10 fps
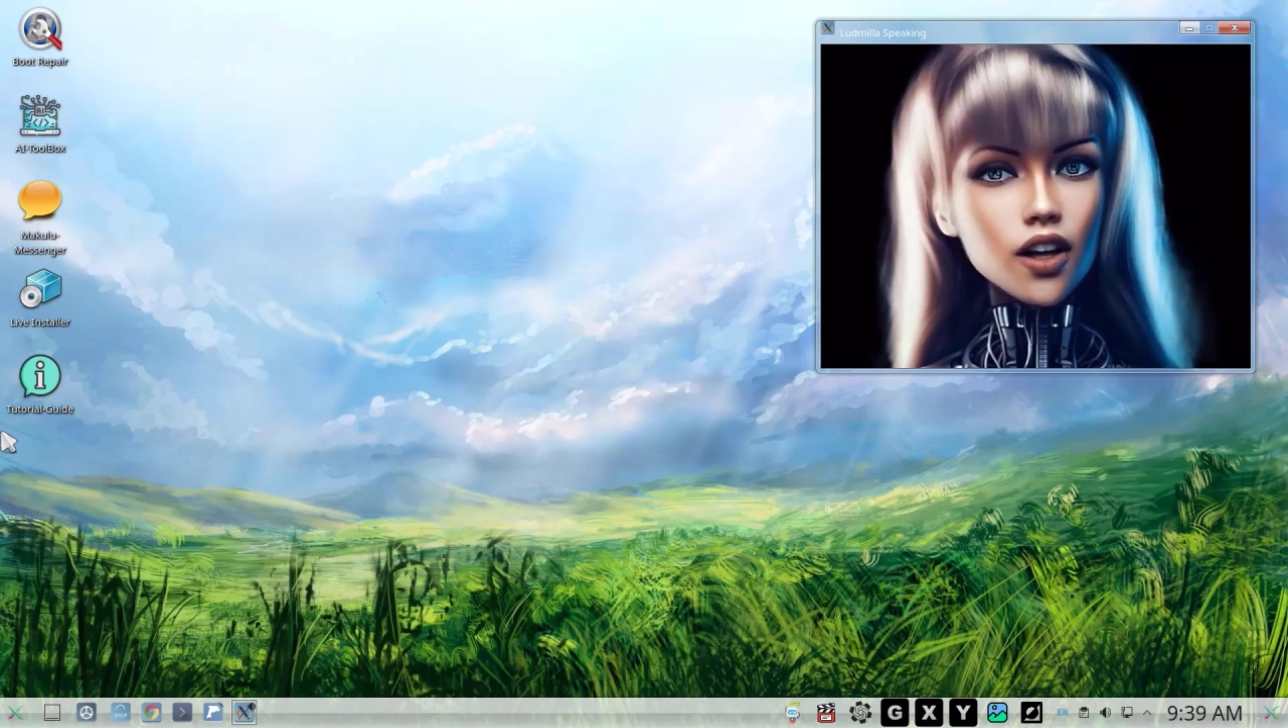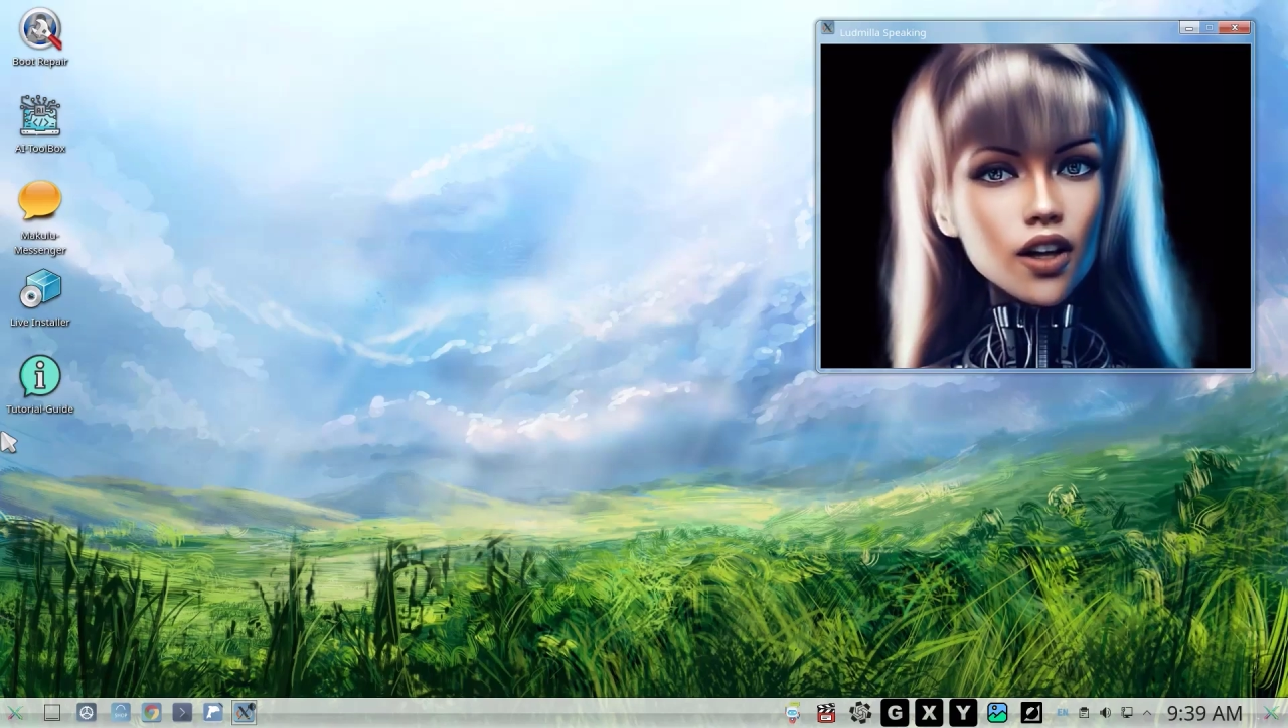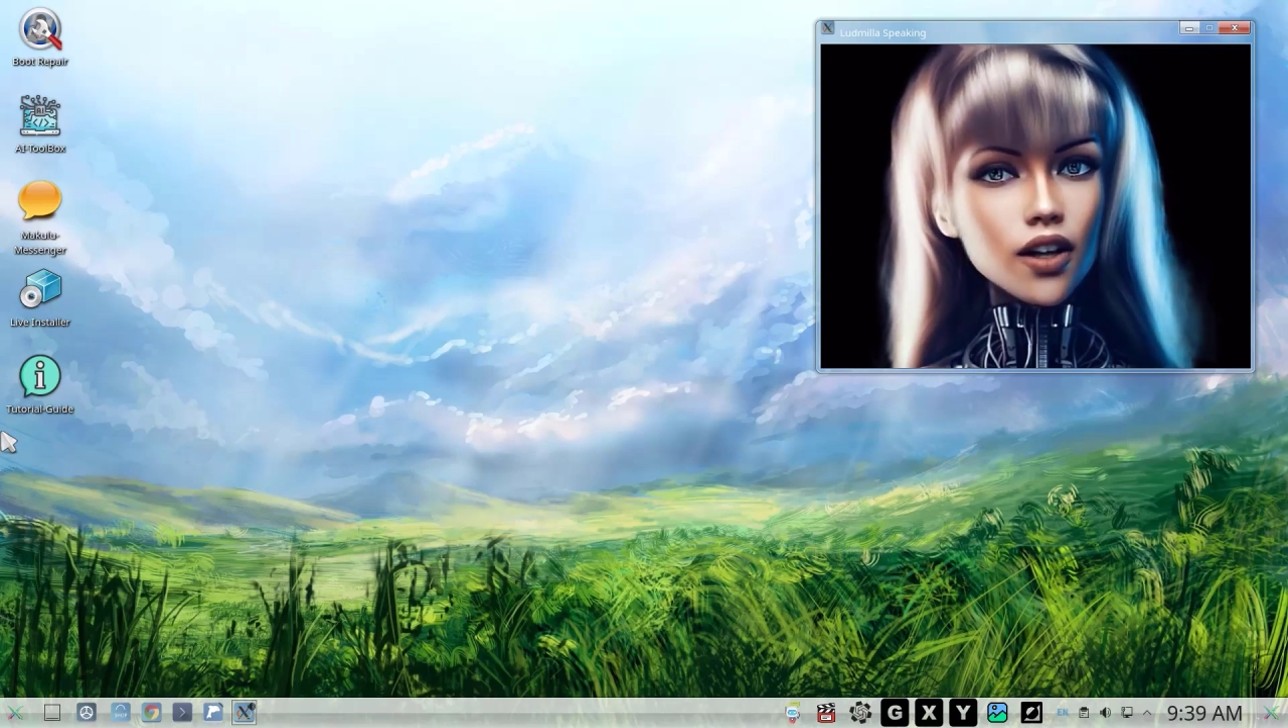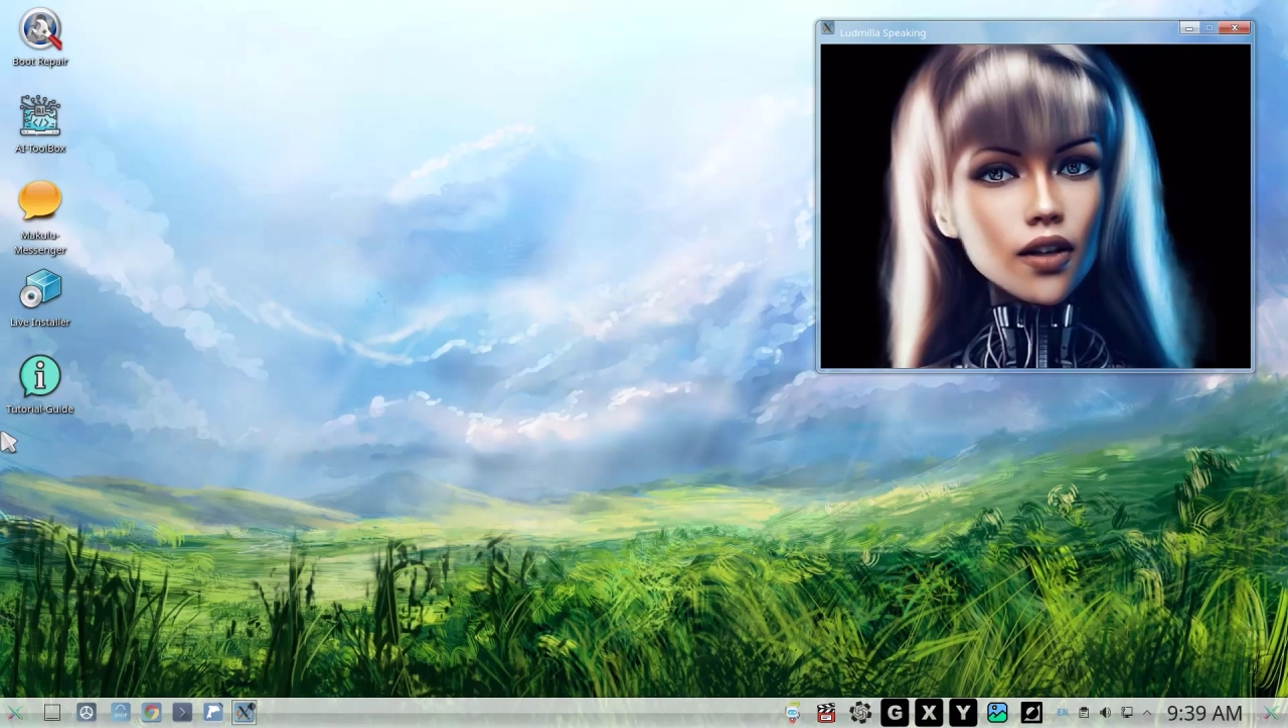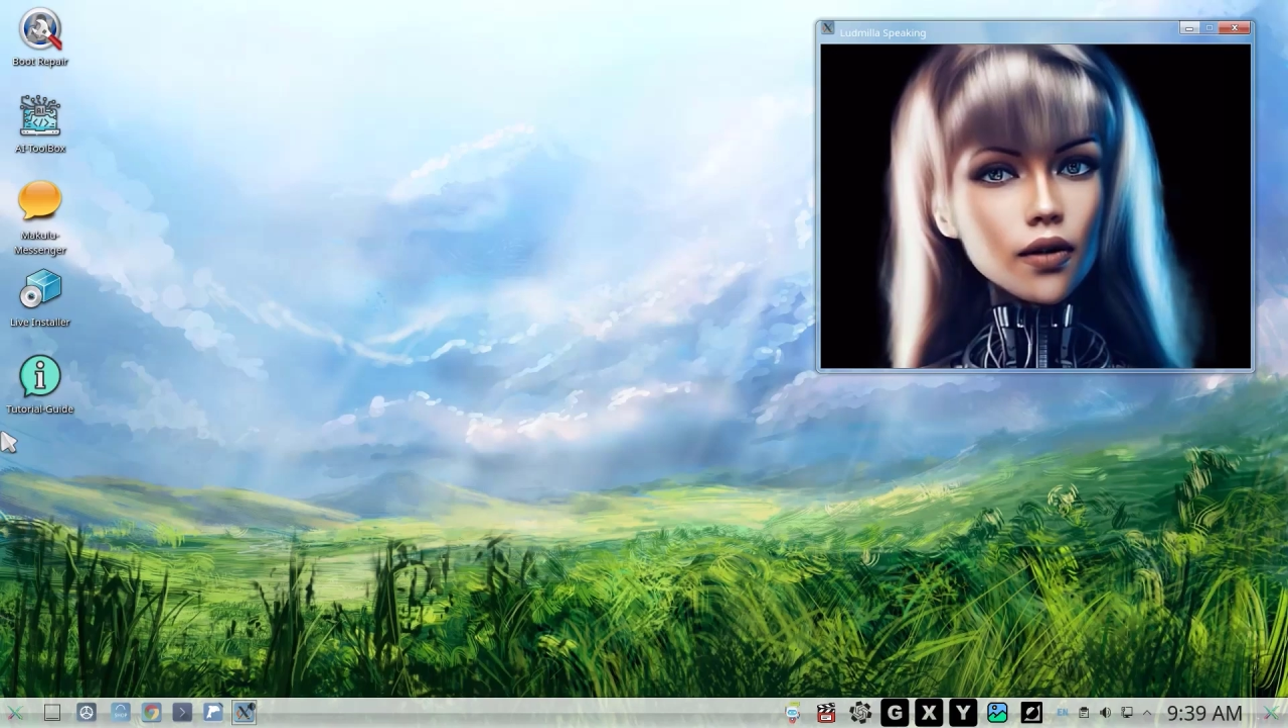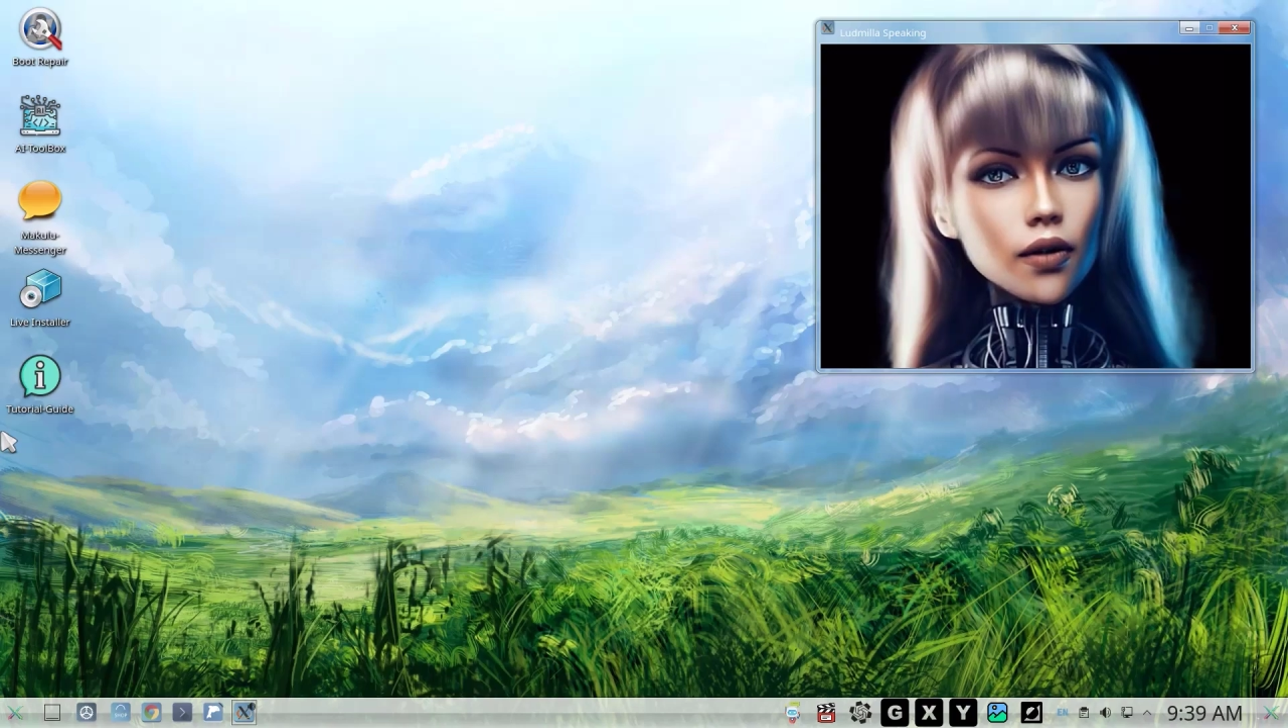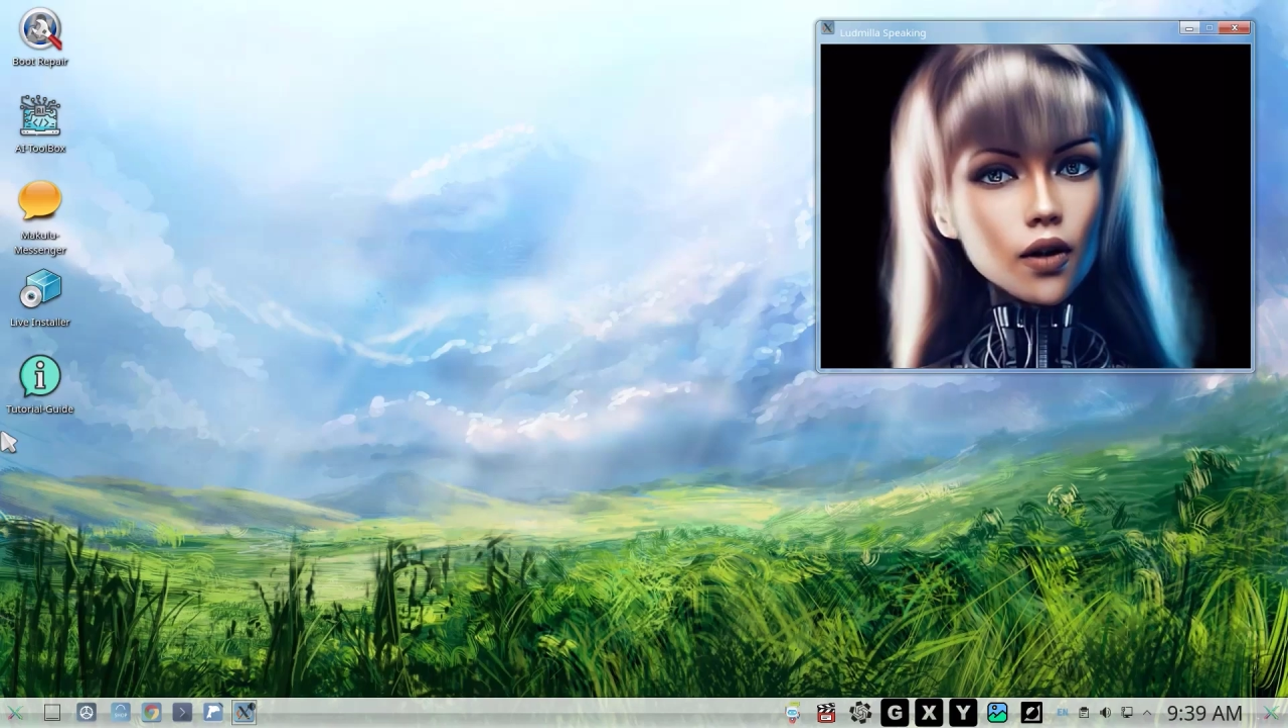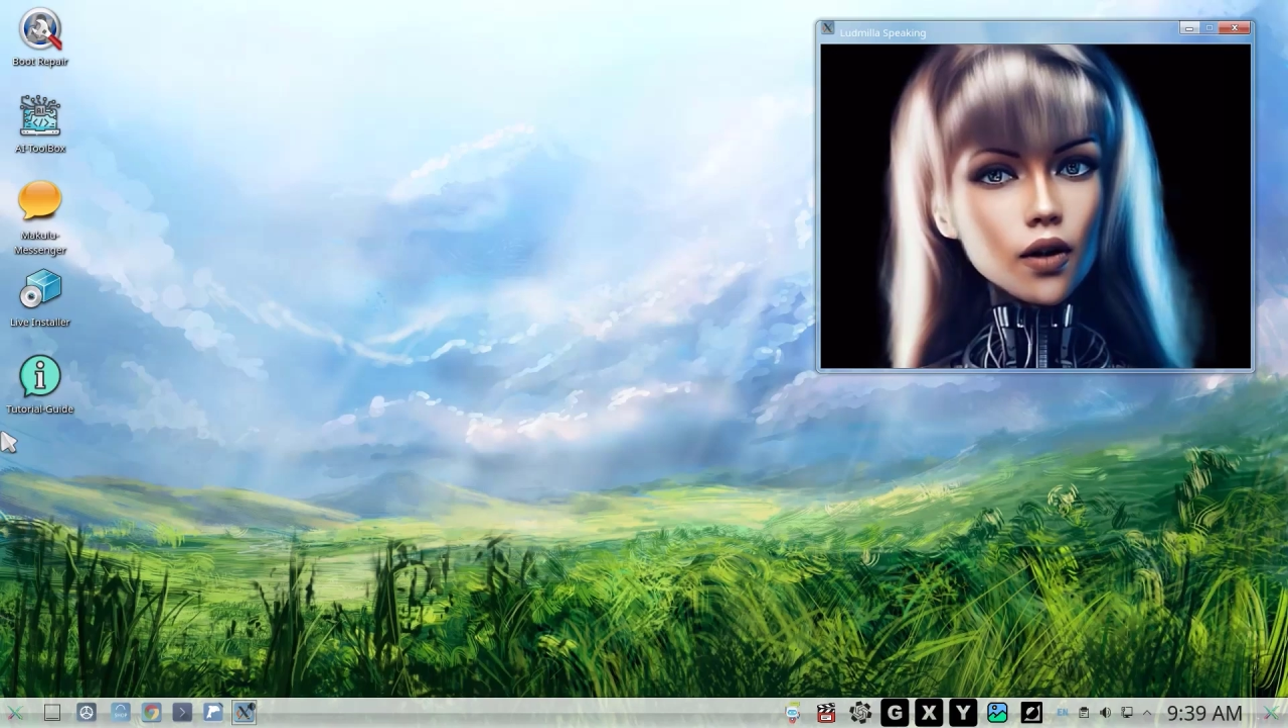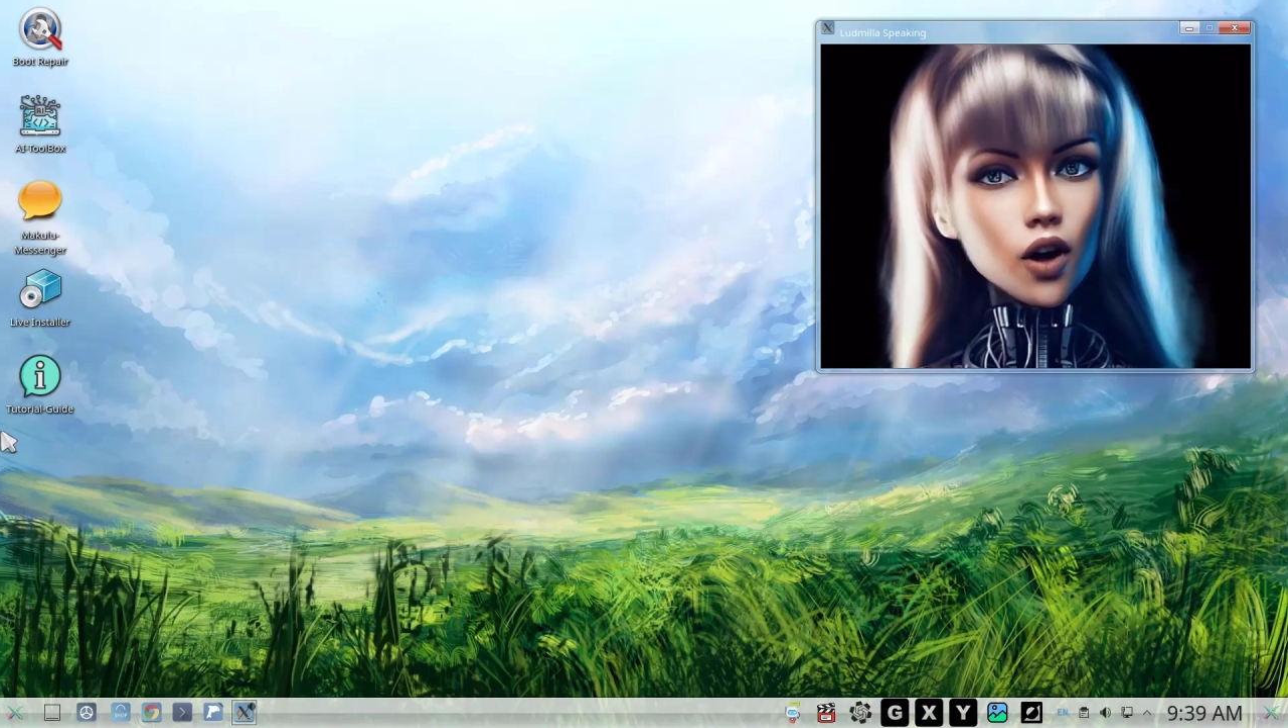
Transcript: isolation